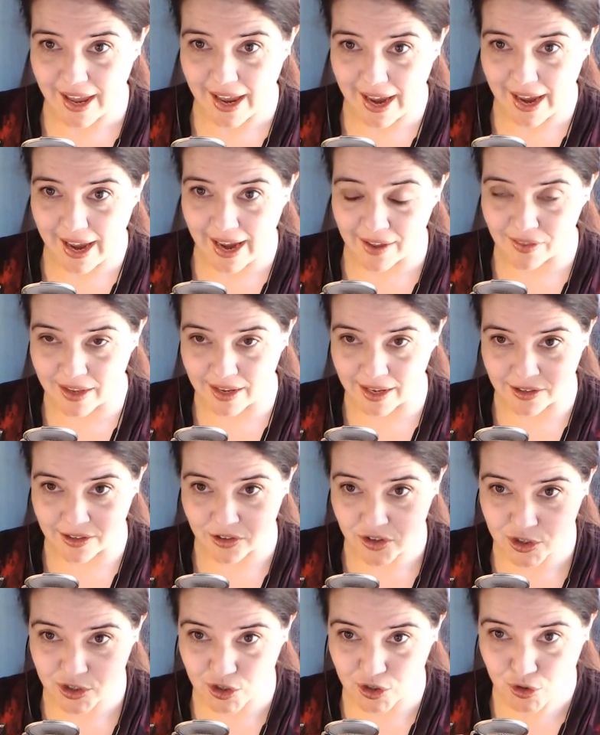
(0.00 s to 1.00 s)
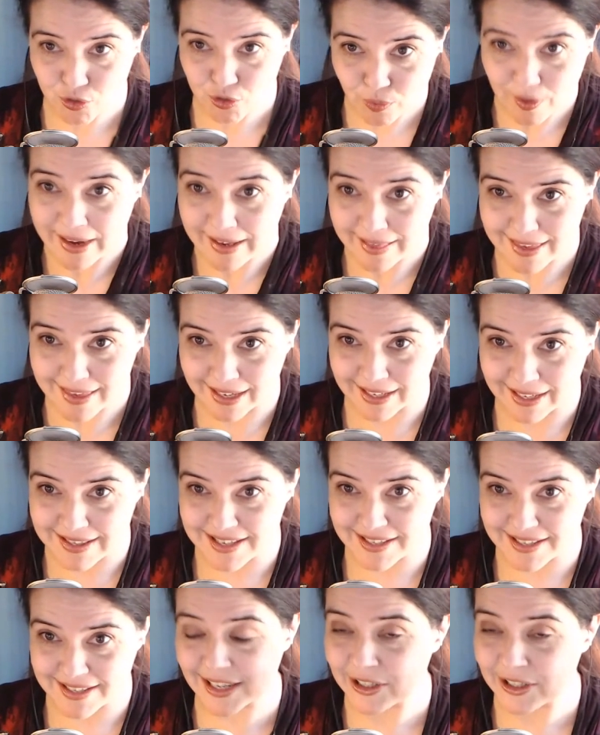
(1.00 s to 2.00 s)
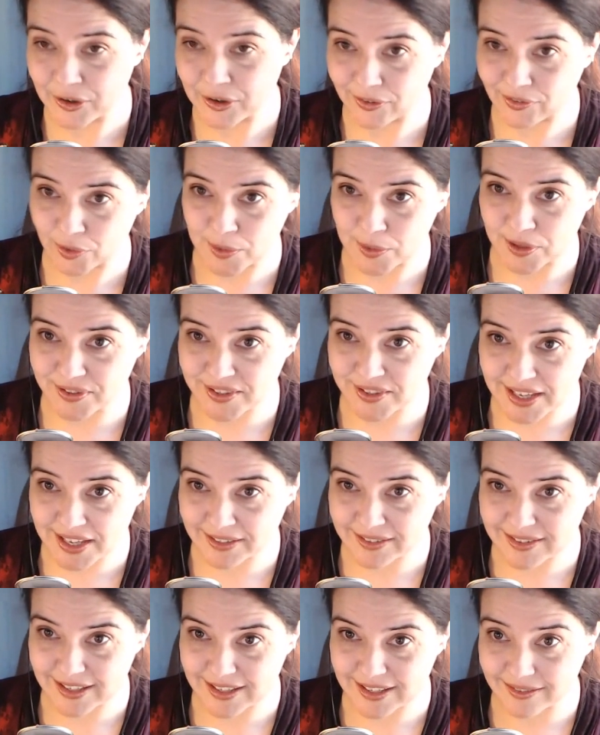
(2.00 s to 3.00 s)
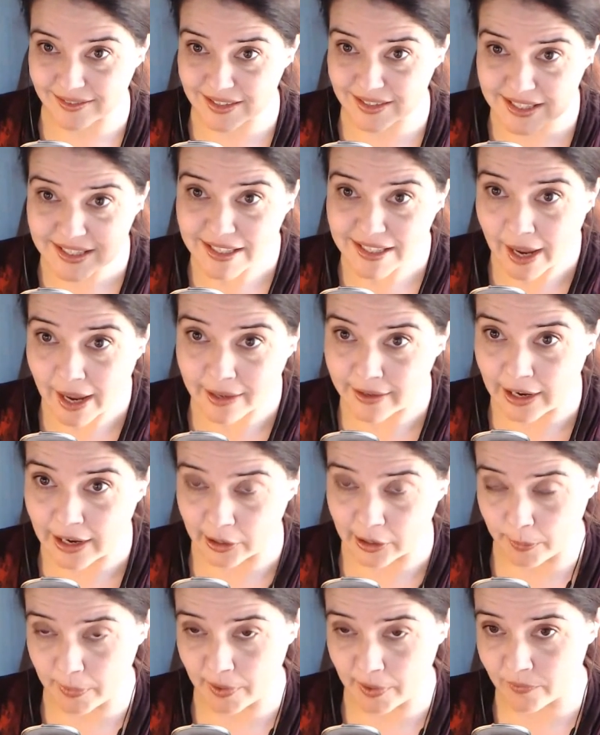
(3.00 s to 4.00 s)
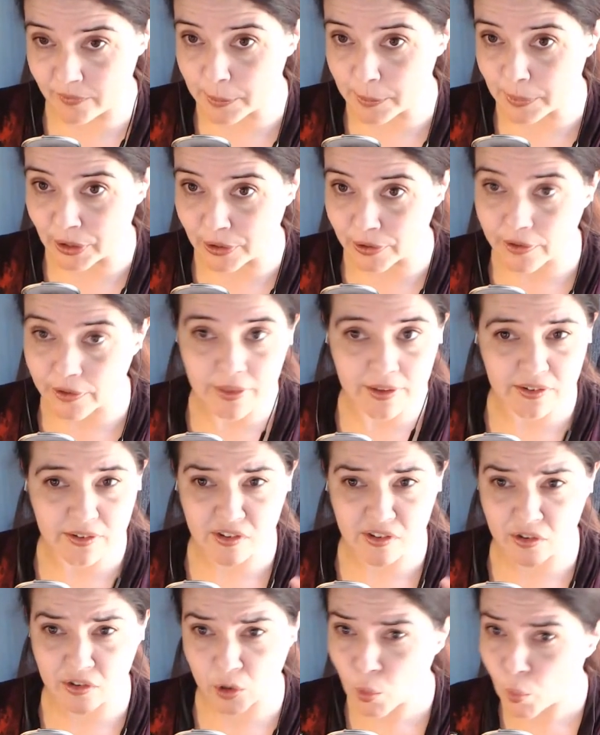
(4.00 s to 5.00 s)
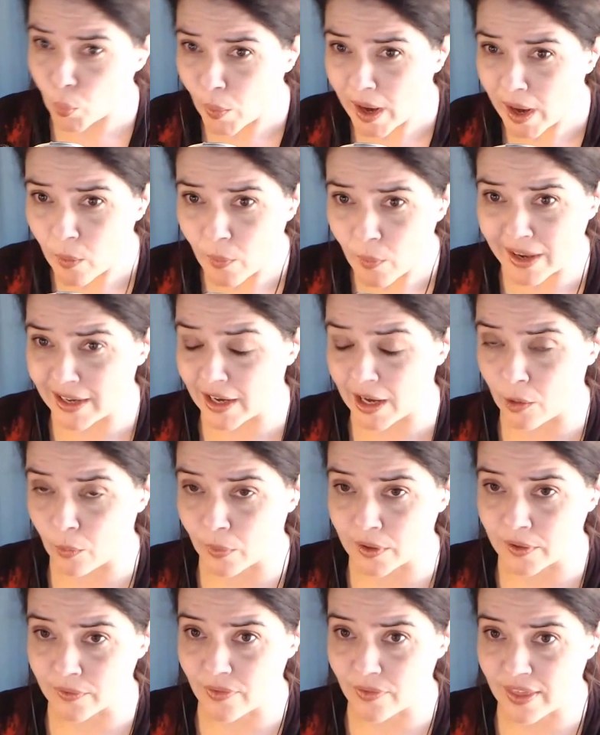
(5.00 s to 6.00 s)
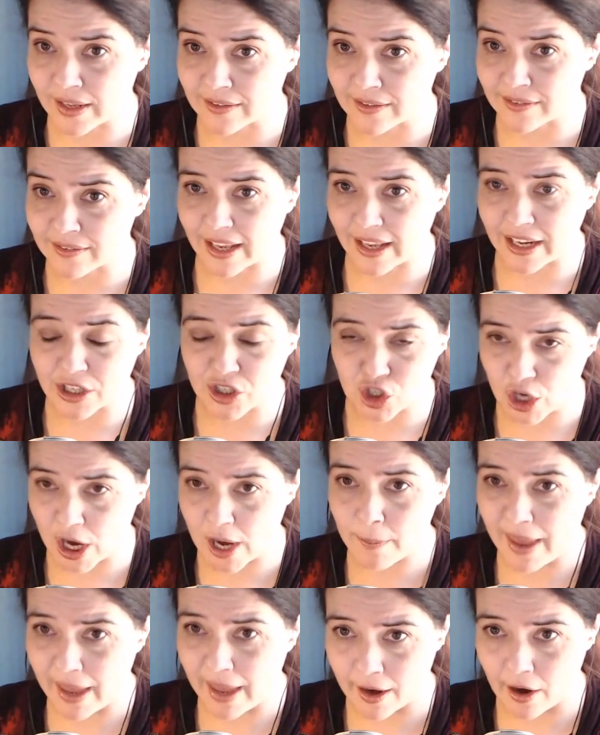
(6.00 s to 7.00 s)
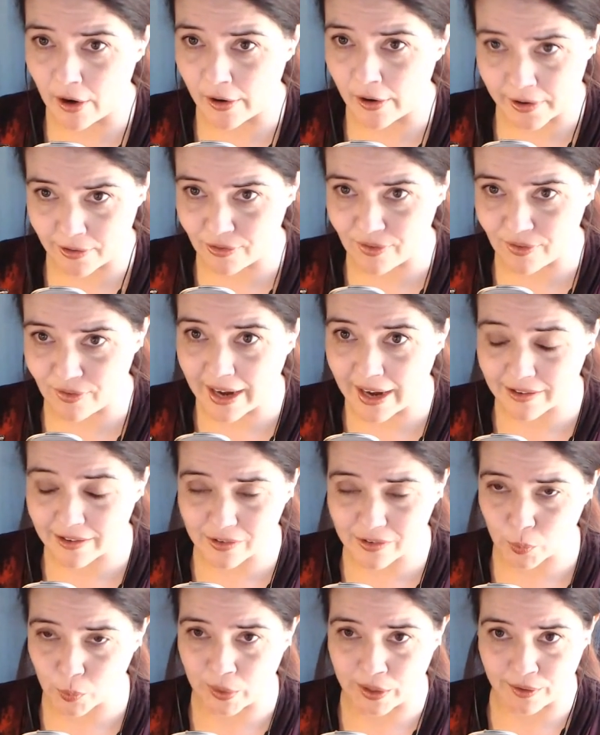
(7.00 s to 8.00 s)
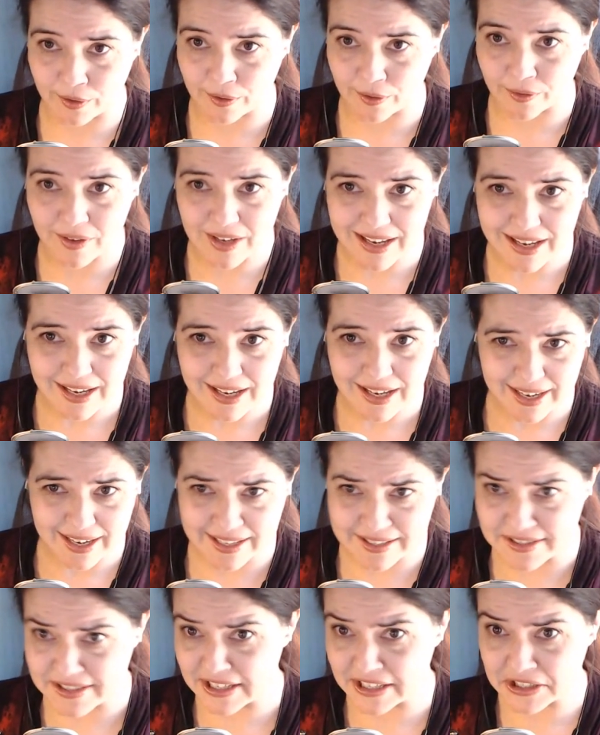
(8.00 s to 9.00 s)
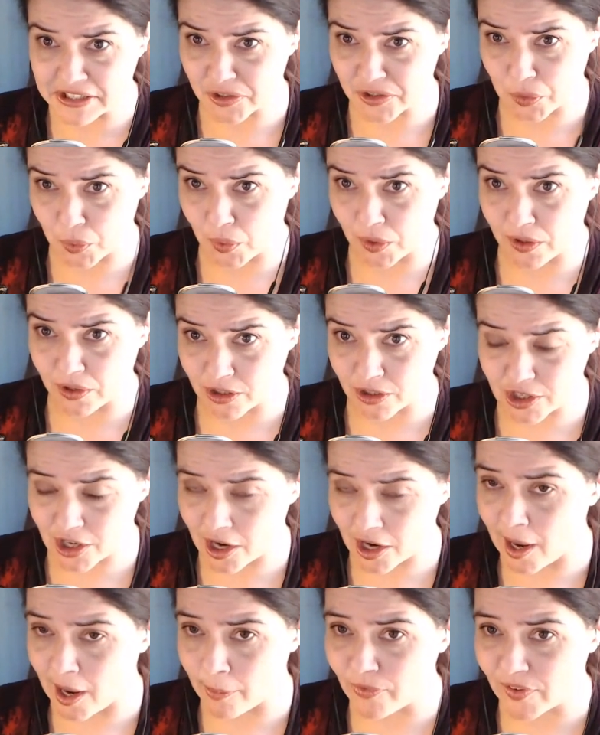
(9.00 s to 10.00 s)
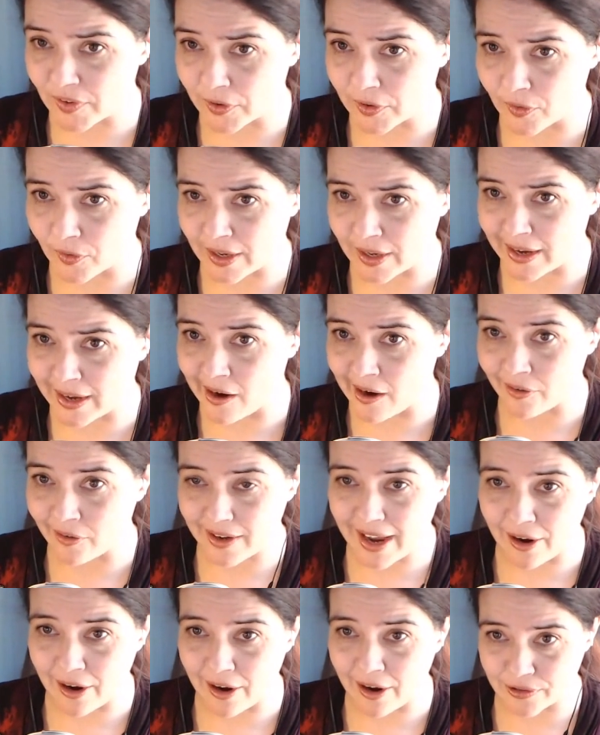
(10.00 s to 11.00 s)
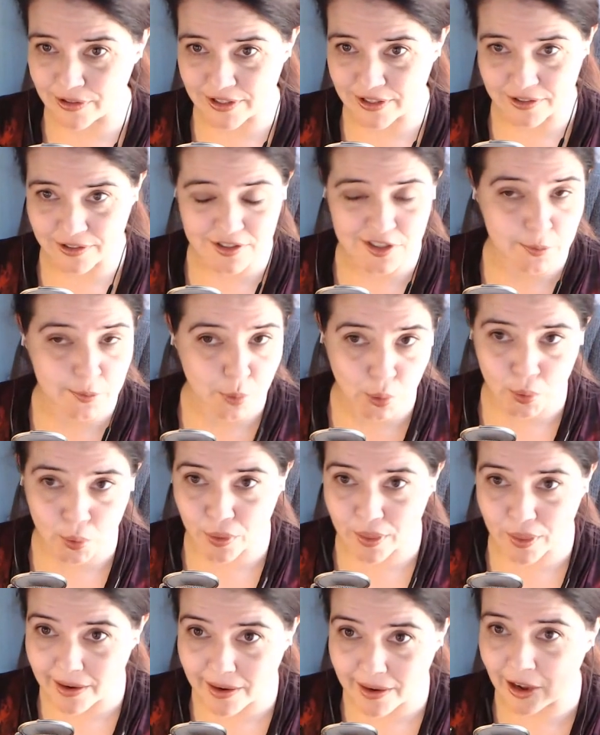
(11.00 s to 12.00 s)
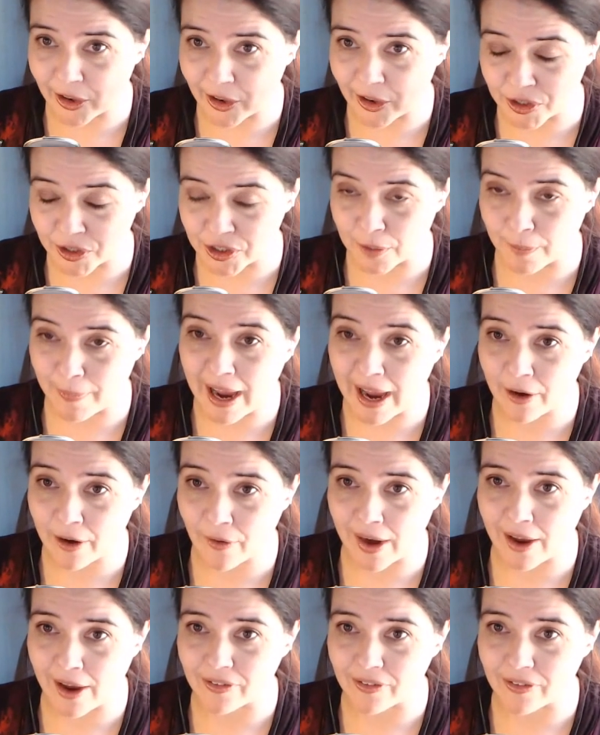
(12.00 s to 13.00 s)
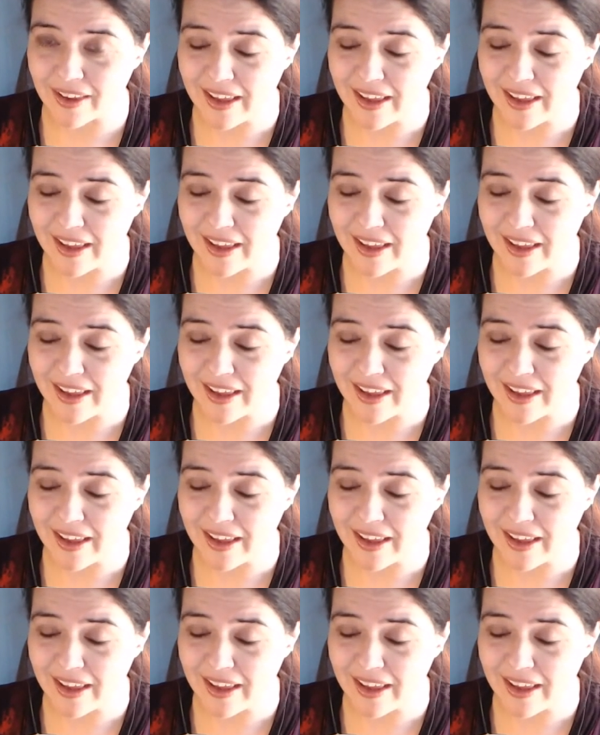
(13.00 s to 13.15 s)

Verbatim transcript: and then strengthening the signal from those things that stand out above the blur. This is a great way to get rid of things like JPEG artifacts where it didn't do a good job figuring out how to smooth the color in your background.